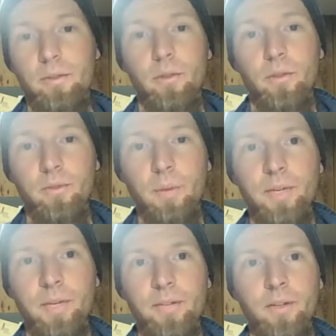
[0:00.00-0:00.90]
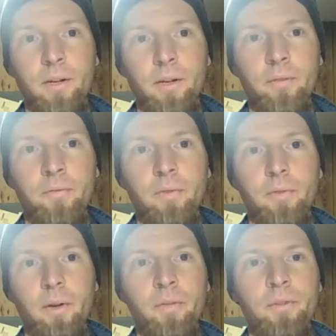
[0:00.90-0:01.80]
subject of
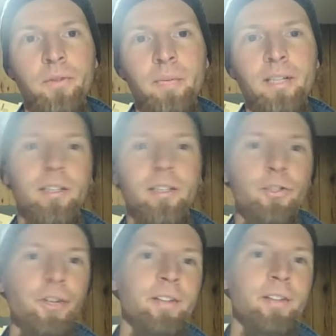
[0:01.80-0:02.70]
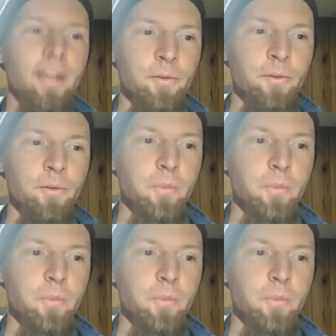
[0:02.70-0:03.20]
this meeting, shutdowns.